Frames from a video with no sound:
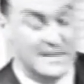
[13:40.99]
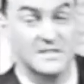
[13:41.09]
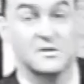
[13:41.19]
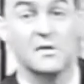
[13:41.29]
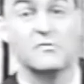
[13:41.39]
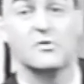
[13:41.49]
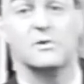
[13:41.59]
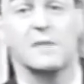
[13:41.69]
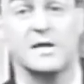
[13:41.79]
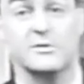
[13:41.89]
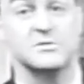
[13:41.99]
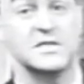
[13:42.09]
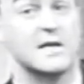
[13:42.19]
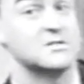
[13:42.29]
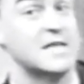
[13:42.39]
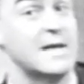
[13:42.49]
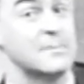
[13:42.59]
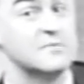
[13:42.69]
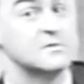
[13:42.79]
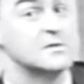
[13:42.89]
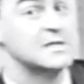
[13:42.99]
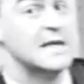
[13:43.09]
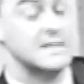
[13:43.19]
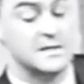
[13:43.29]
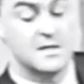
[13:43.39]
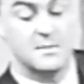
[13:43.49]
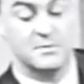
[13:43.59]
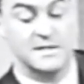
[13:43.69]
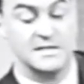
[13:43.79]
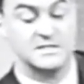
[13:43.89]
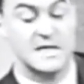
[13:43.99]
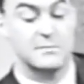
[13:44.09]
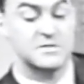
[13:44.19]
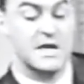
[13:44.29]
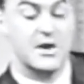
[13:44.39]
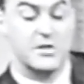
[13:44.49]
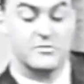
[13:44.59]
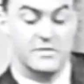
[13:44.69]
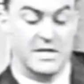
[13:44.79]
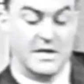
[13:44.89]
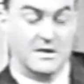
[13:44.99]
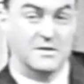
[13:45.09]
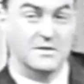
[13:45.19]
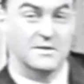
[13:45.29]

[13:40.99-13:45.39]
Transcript: That's a very minute sound. I was tapping very lightly, but that sound was carried through the air,